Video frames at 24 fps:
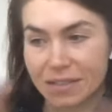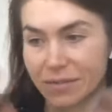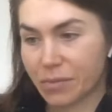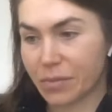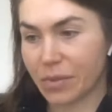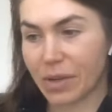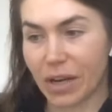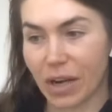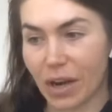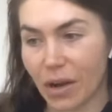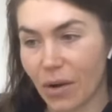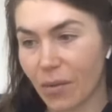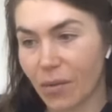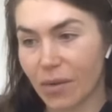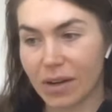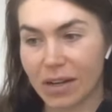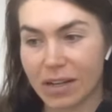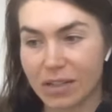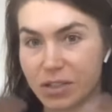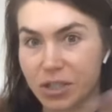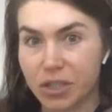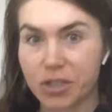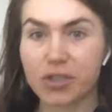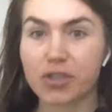you know,
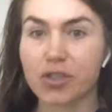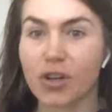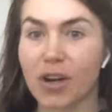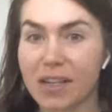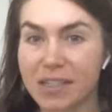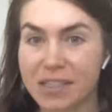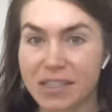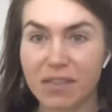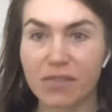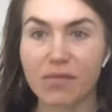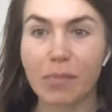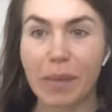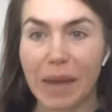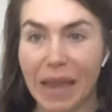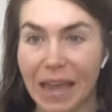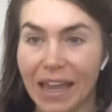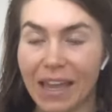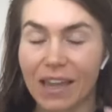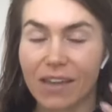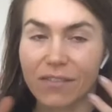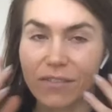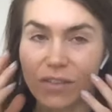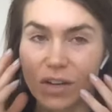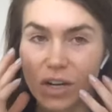a destructive
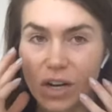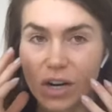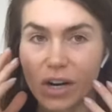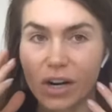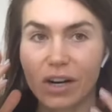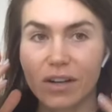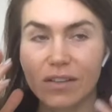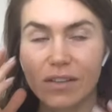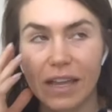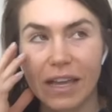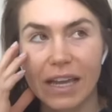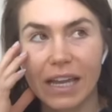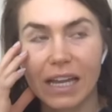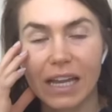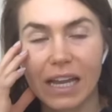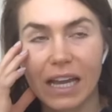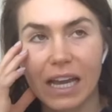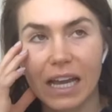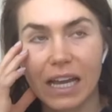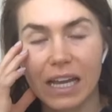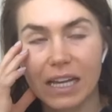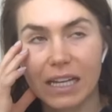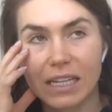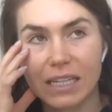behavior, like
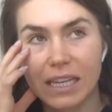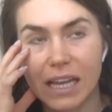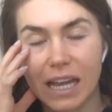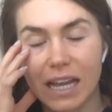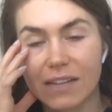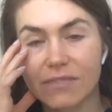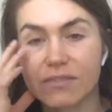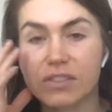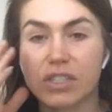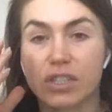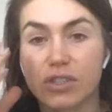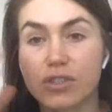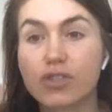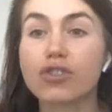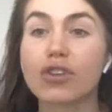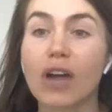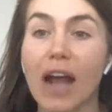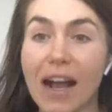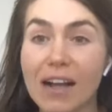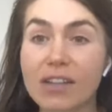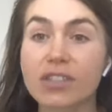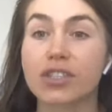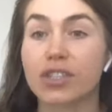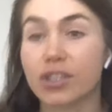kind of
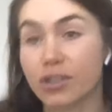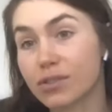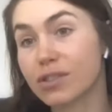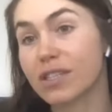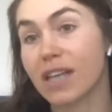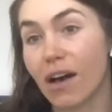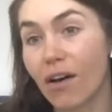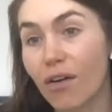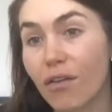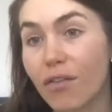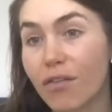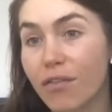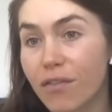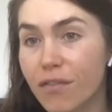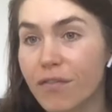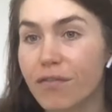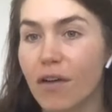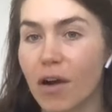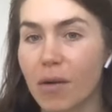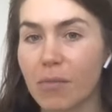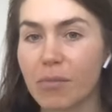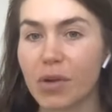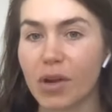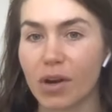distract yourself
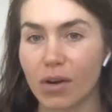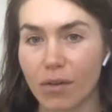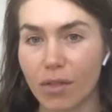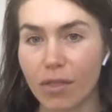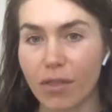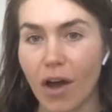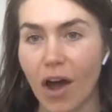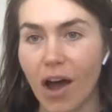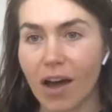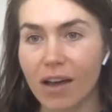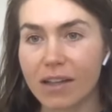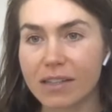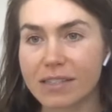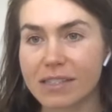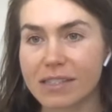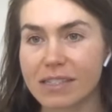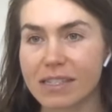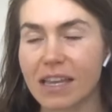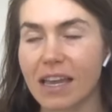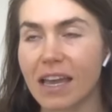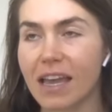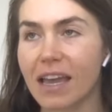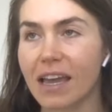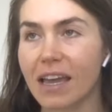from your thoughts
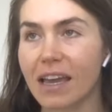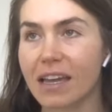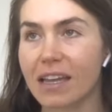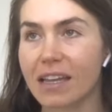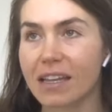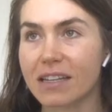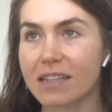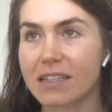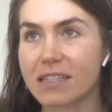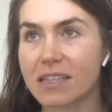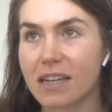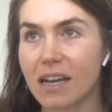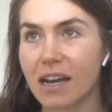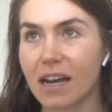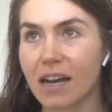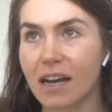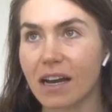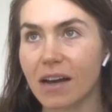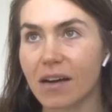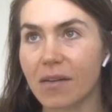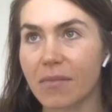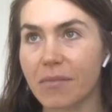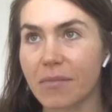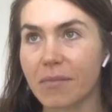and
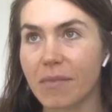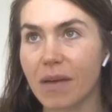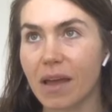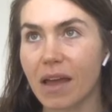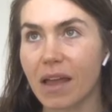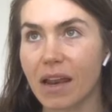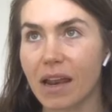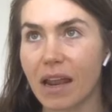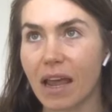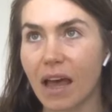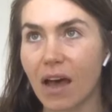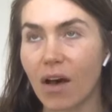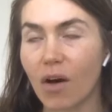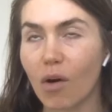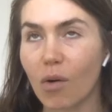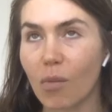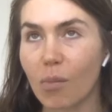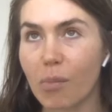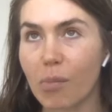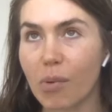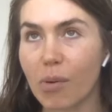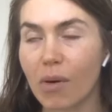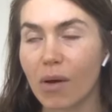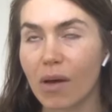um, and
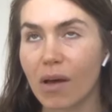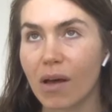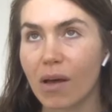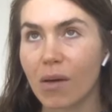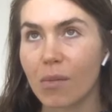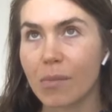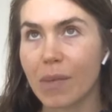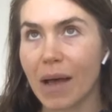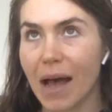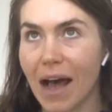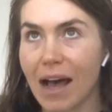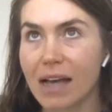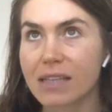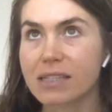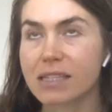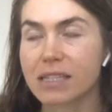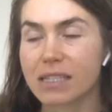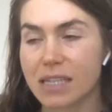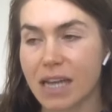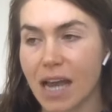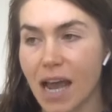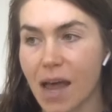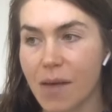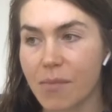help pass the
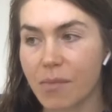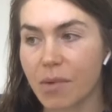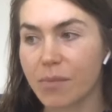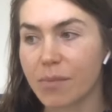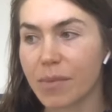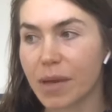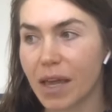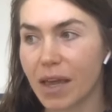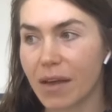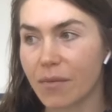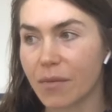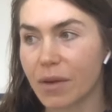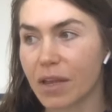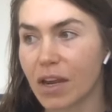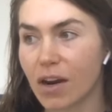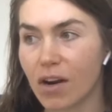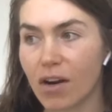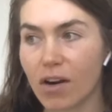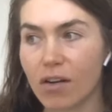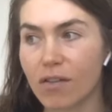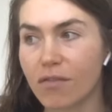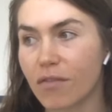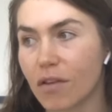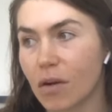time a bit. We
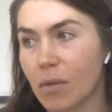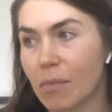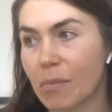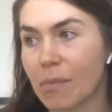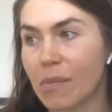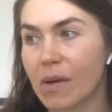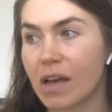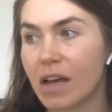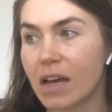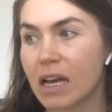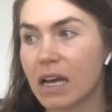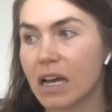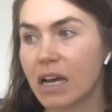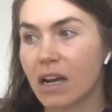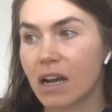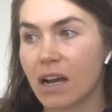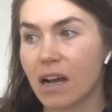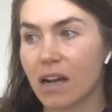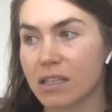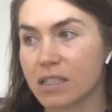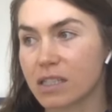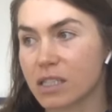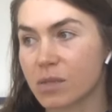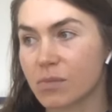heard from
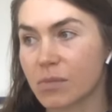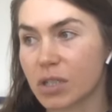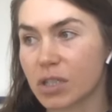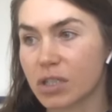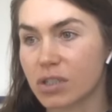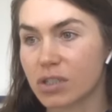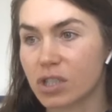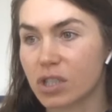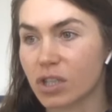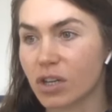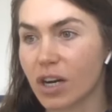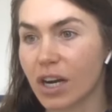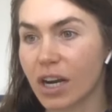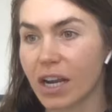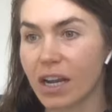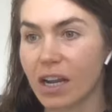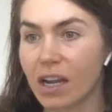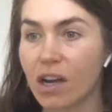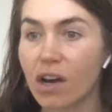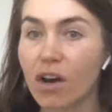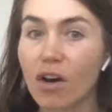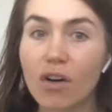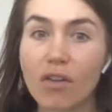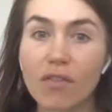customers during
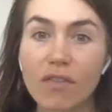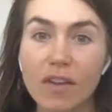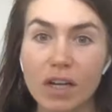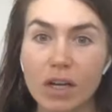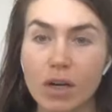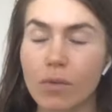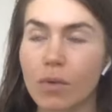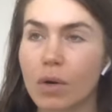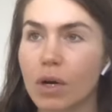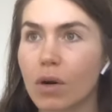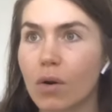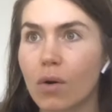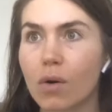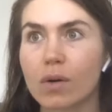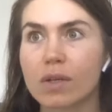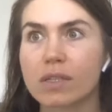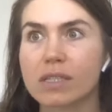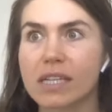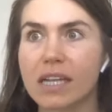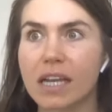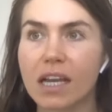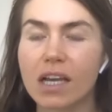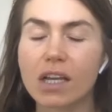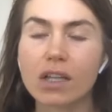COVID who were
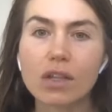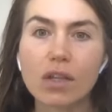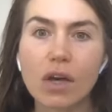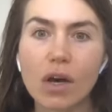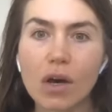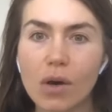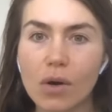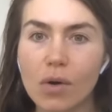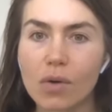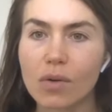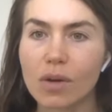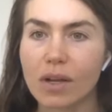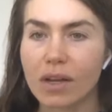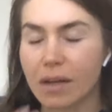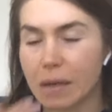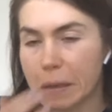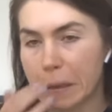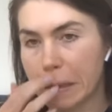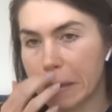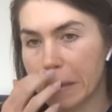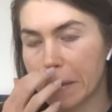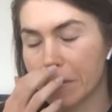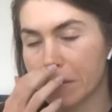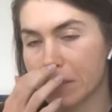quarantining alone and,
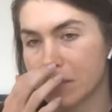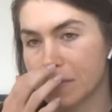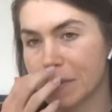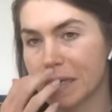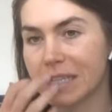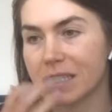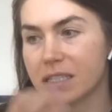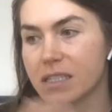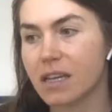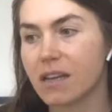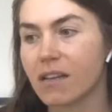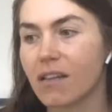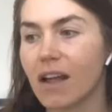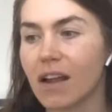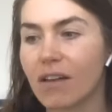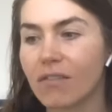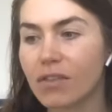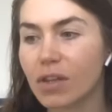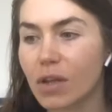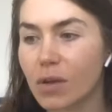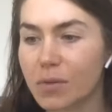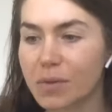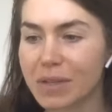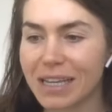you know, experiencing a lot of
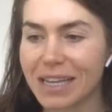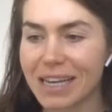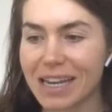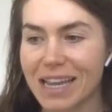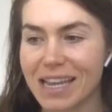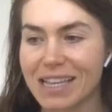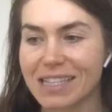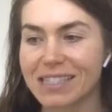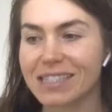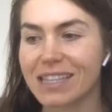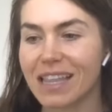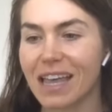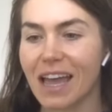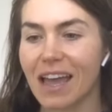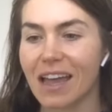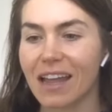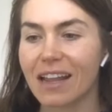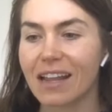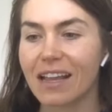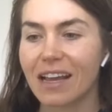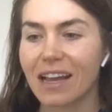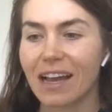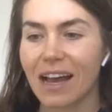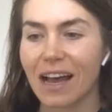loneliness,
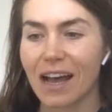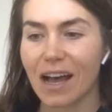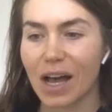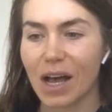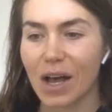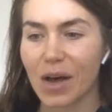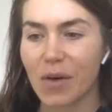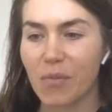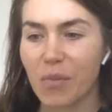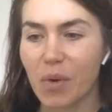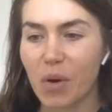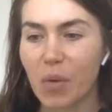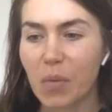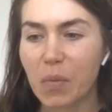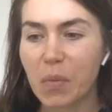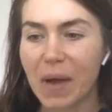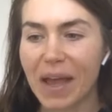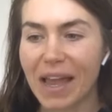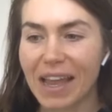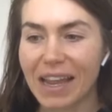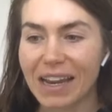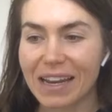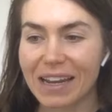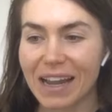that um, a
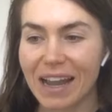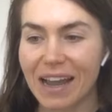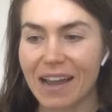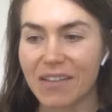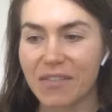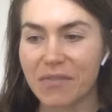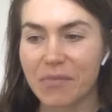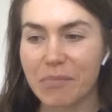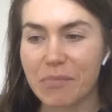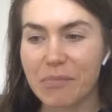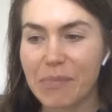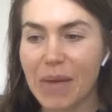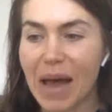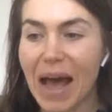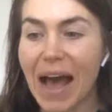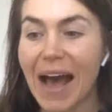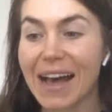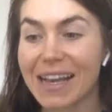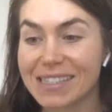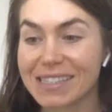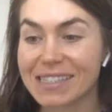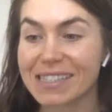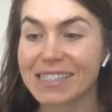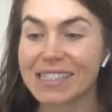way to kind of
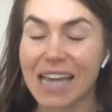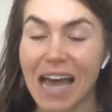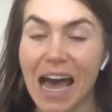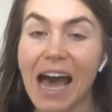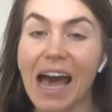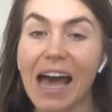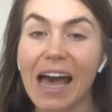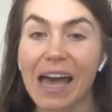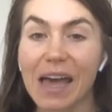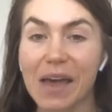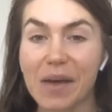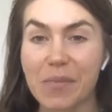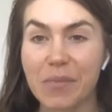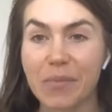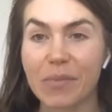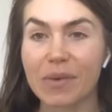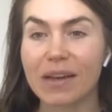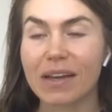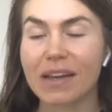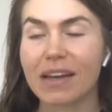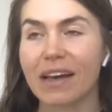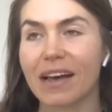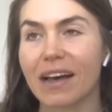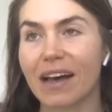pass time
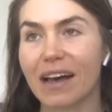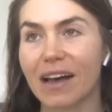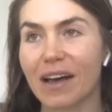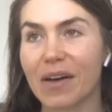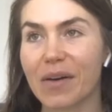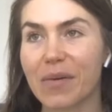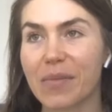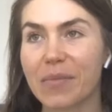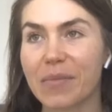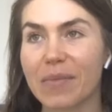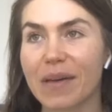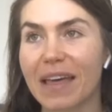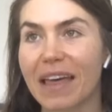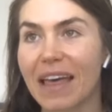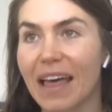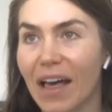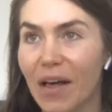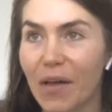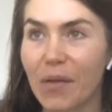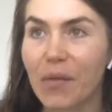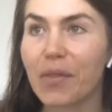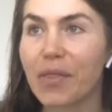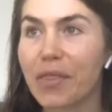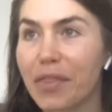um,
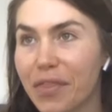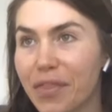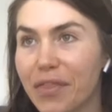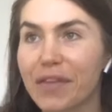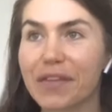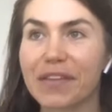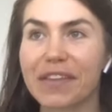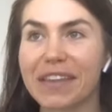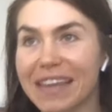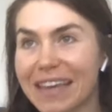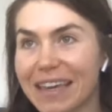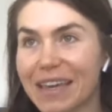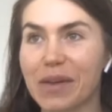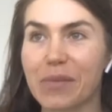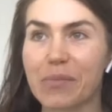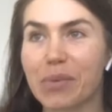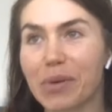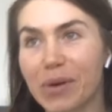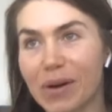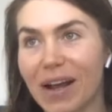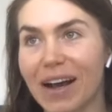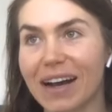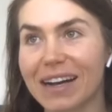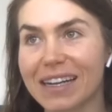healthfully,
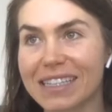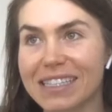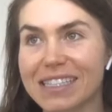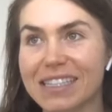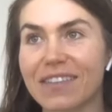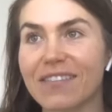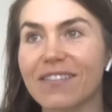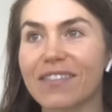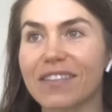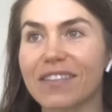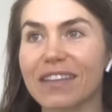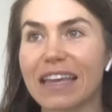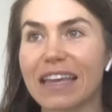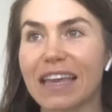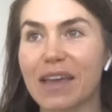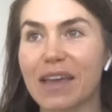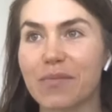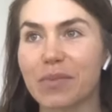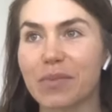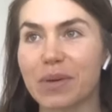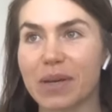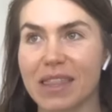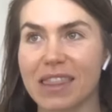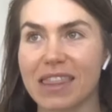productively,
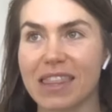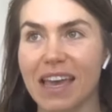but